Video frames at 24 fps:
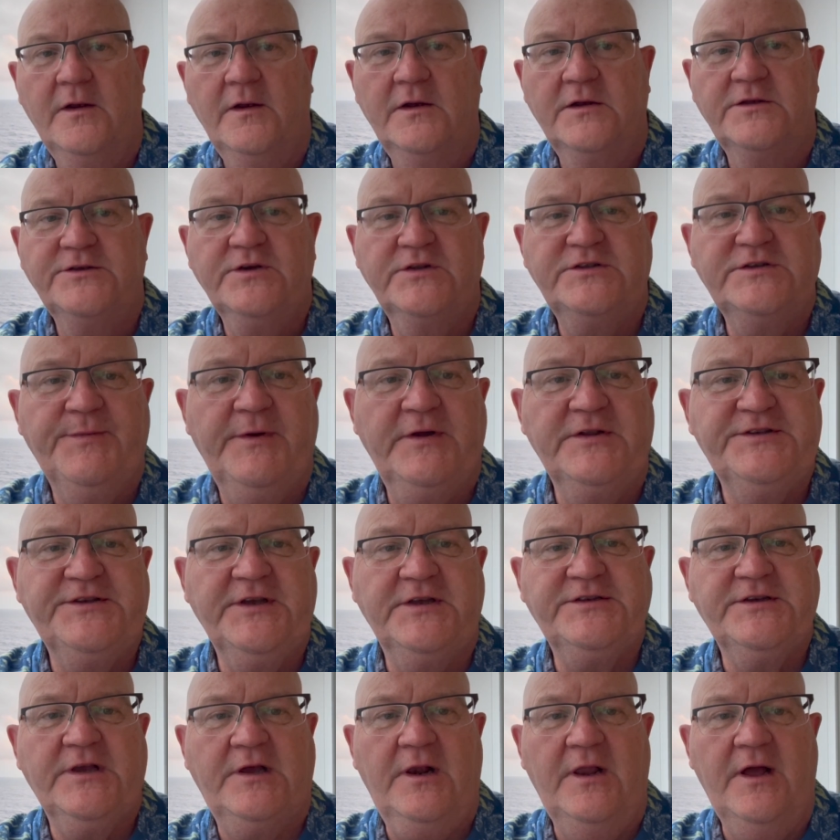So it's about
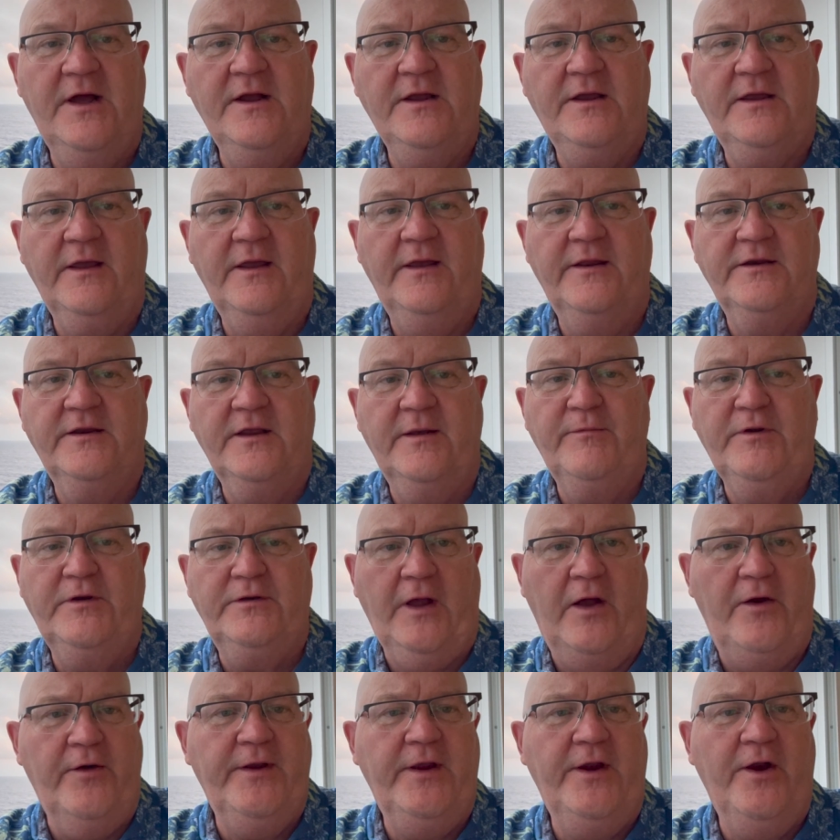six o'clock, and I'm
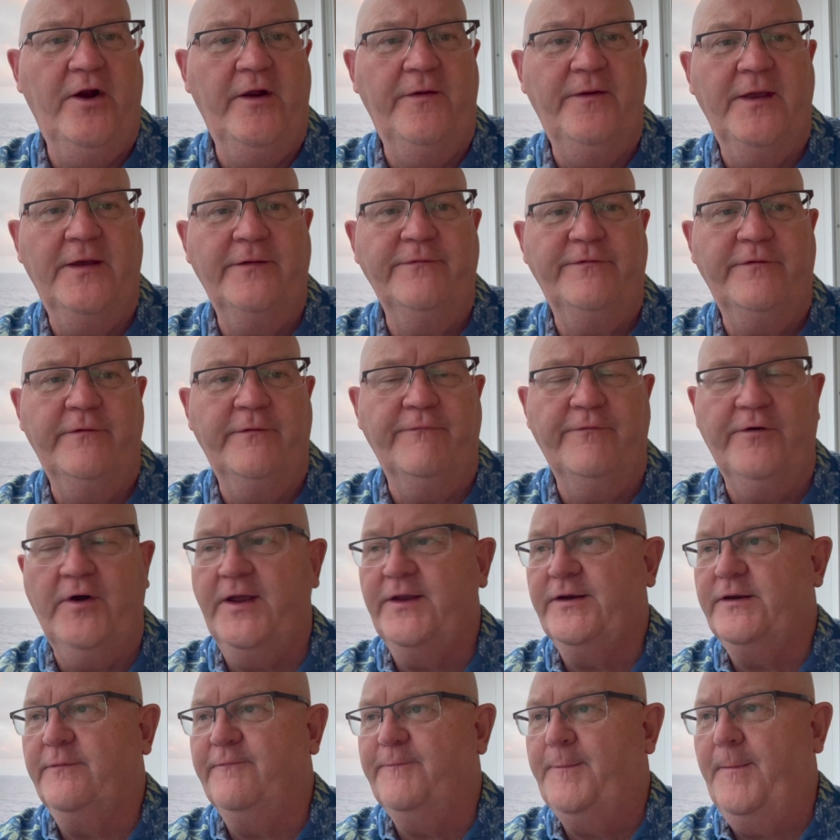out here on the infinite
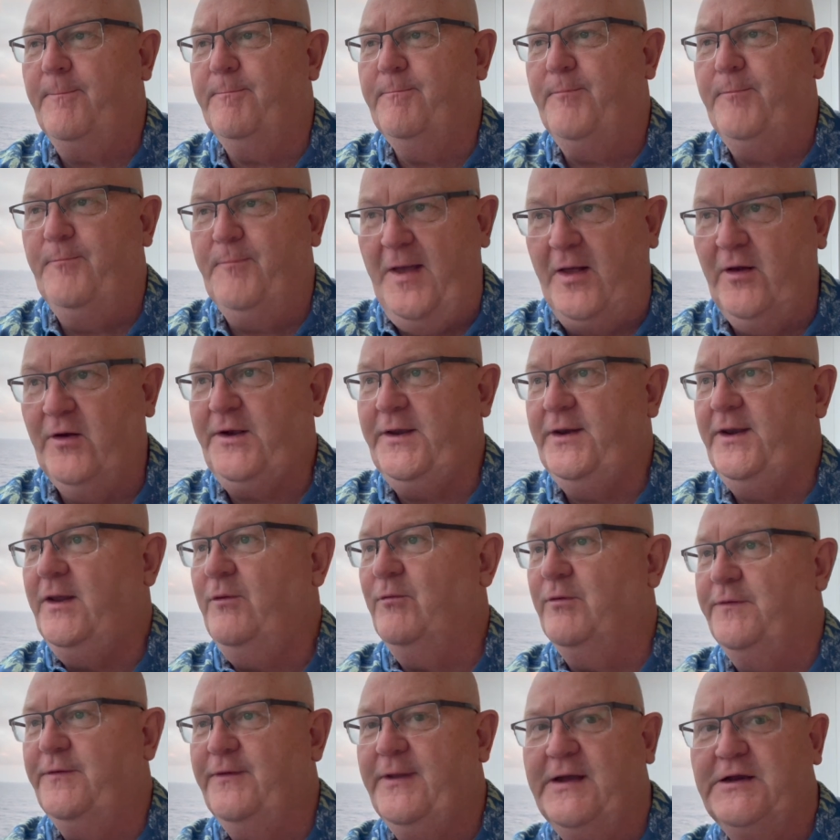veranda balcony
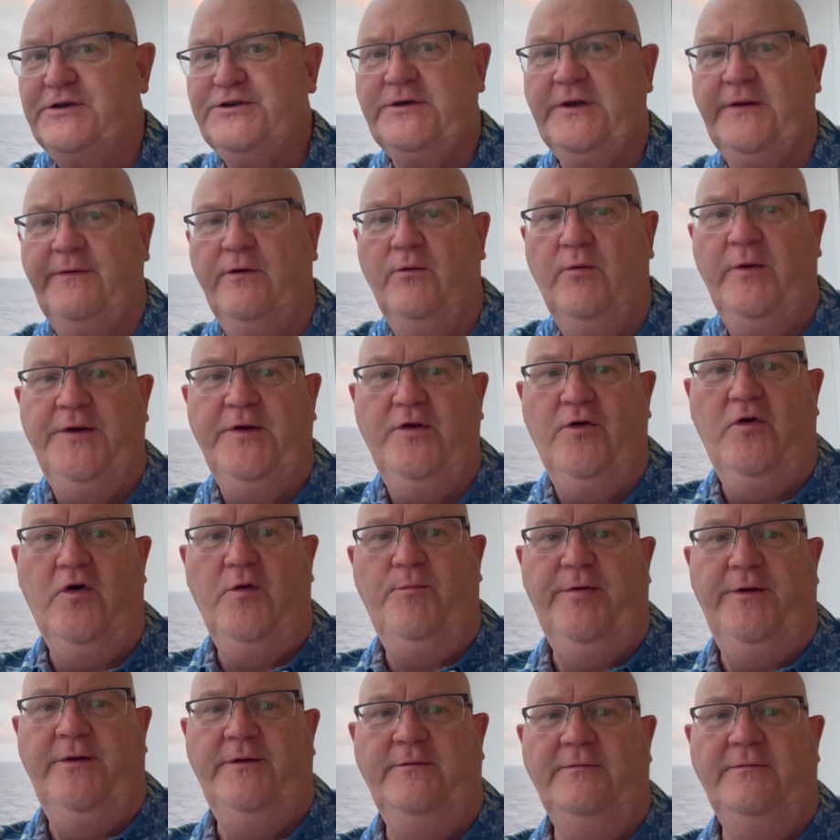with actually the window open,